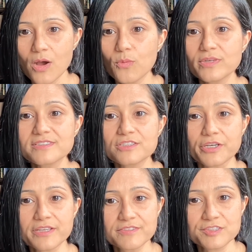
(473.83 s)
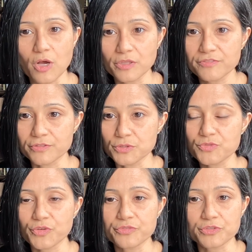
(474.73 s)
when starting solid foods
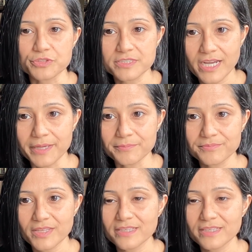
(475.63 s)
for the first time,